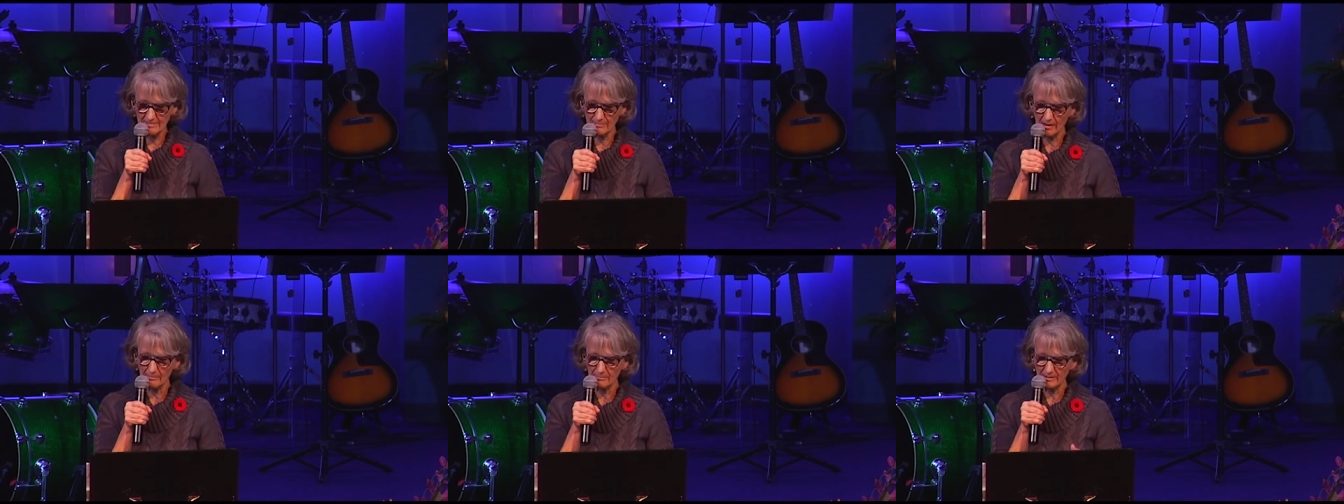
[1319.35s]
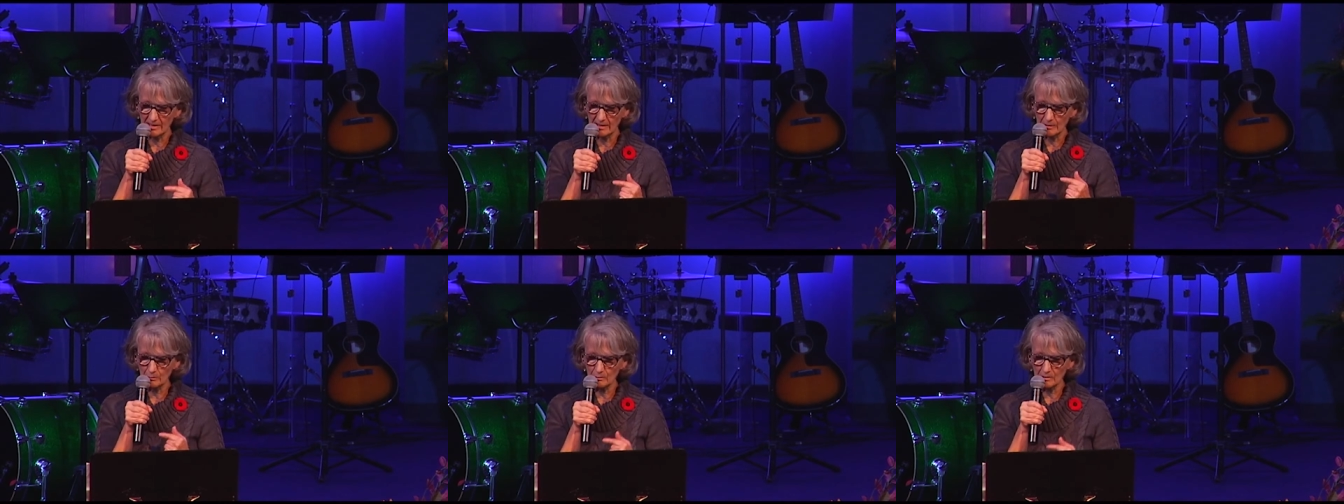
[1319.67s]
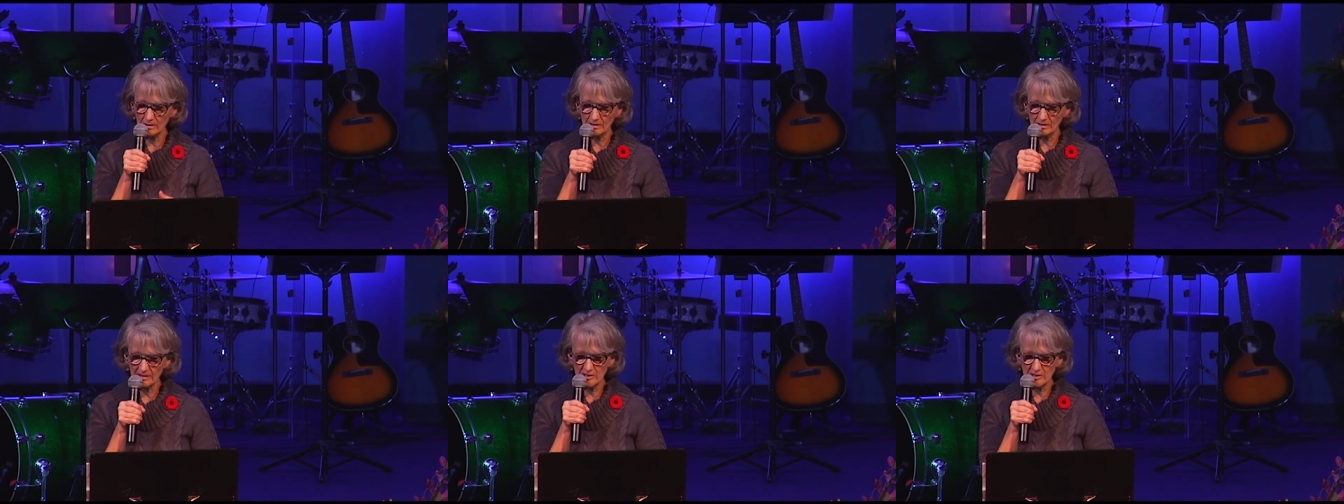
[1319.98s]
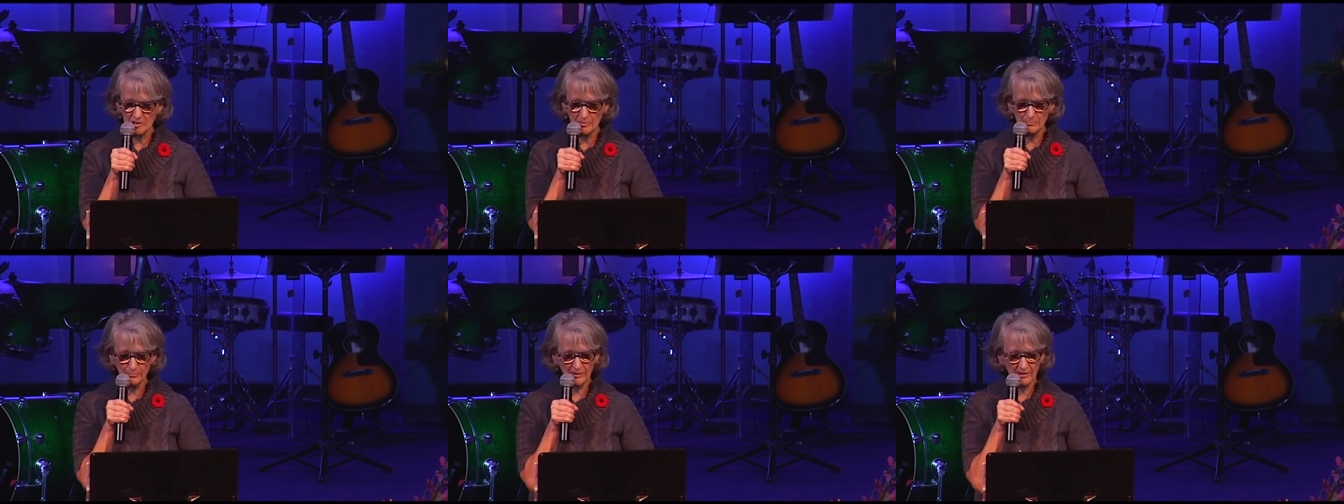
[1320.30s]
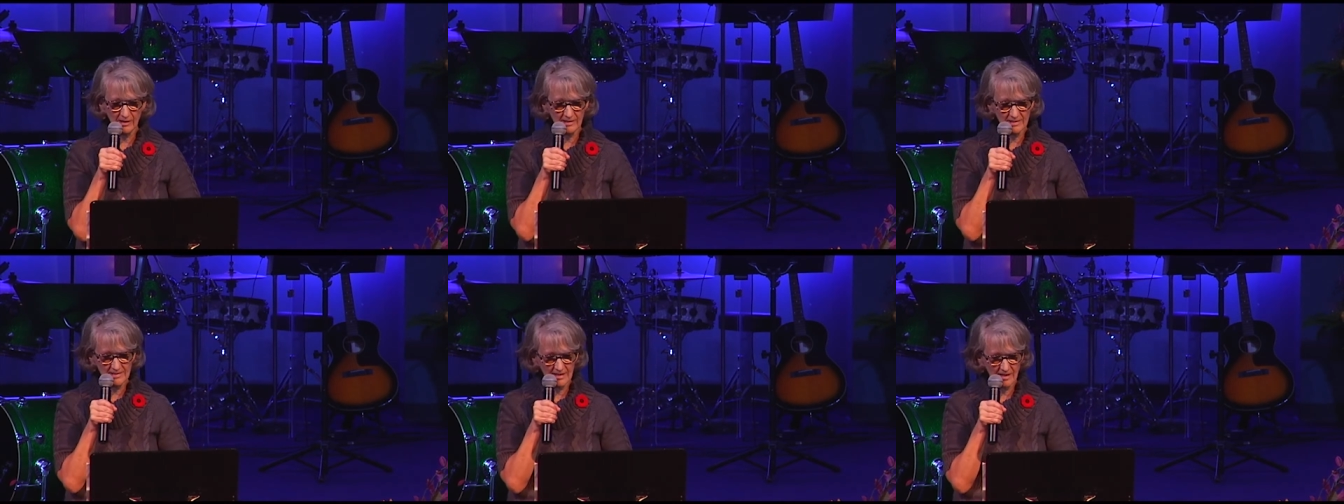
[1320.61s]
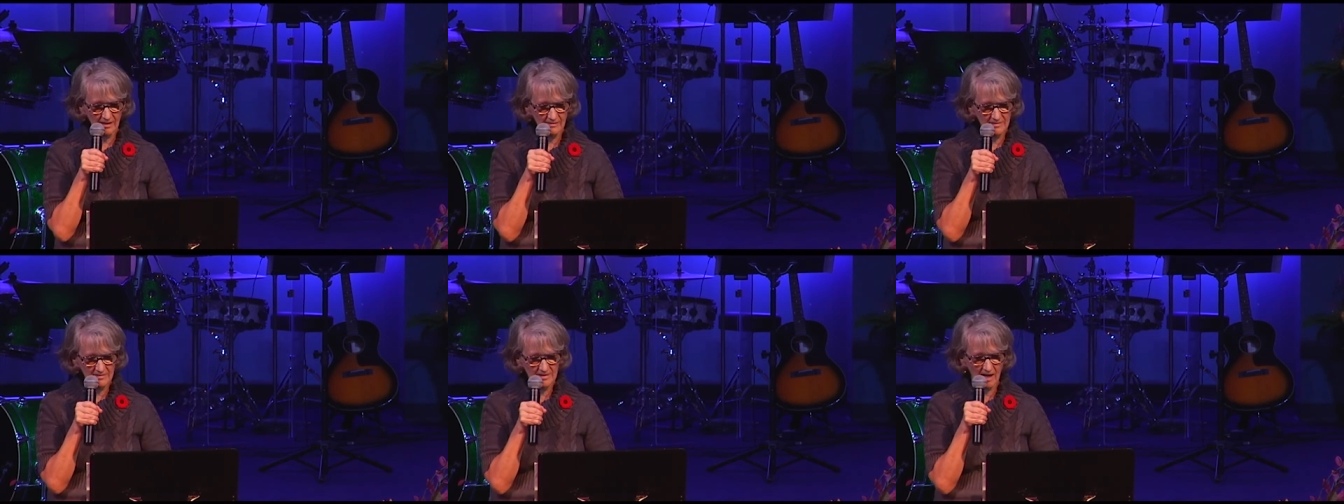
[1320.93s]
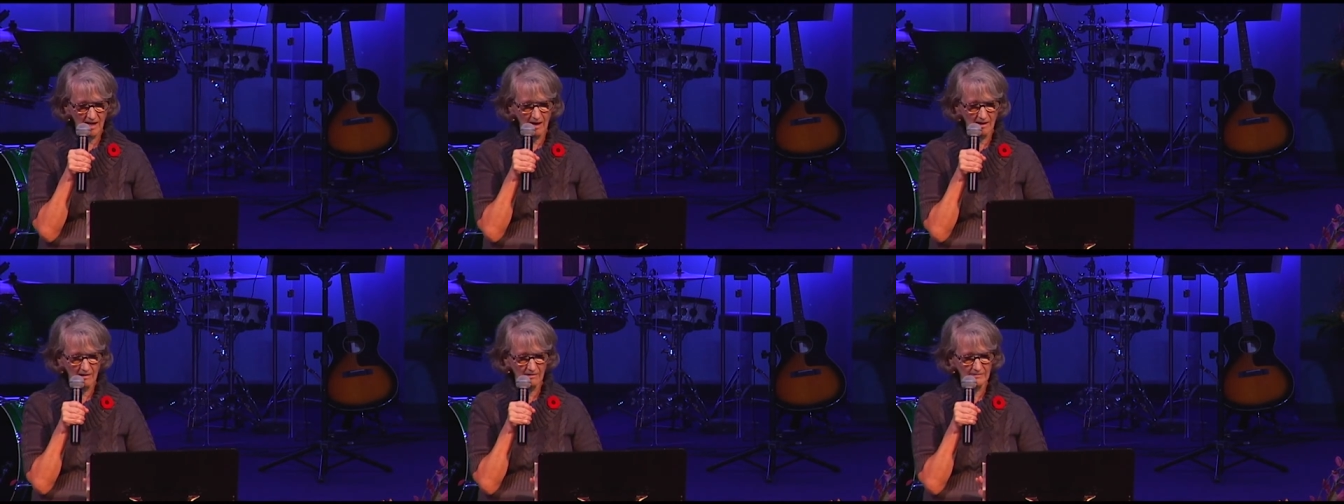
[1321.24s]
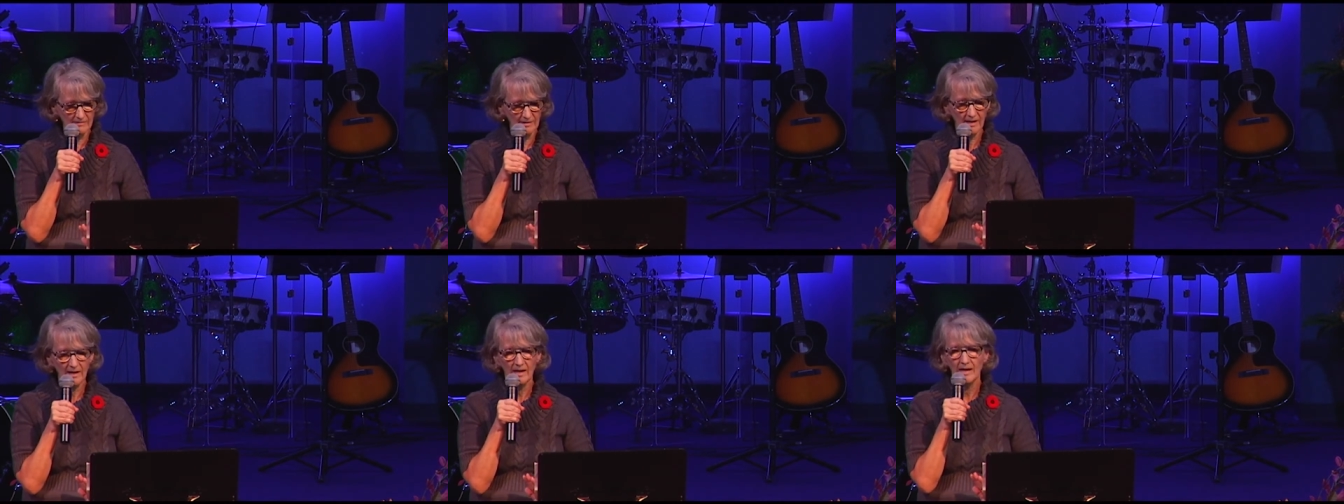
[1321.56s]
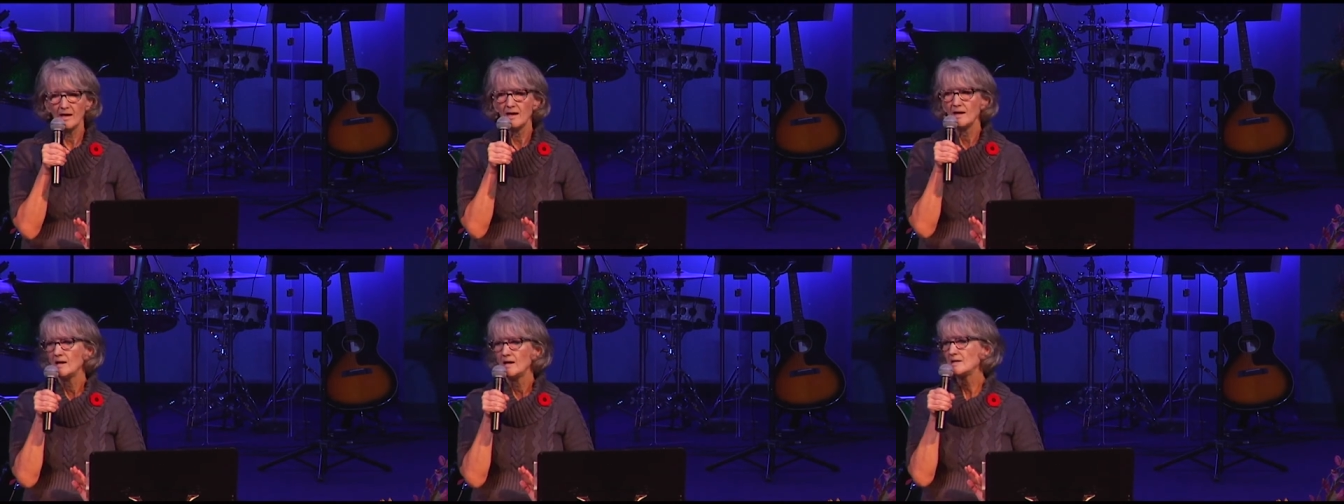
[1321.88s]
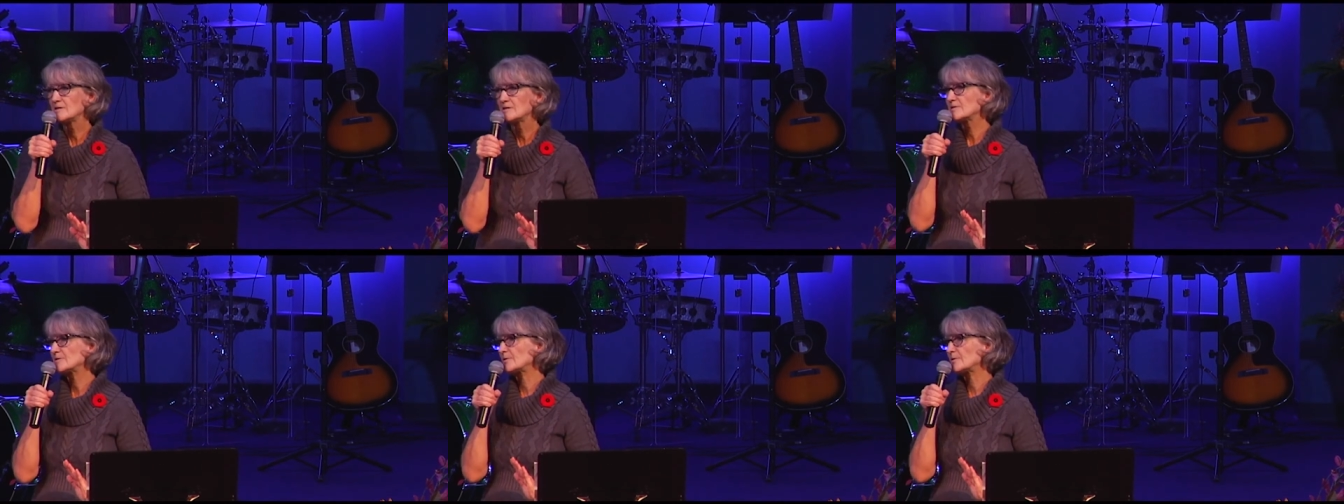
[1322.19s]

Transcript: but being willing to put ourselves down and to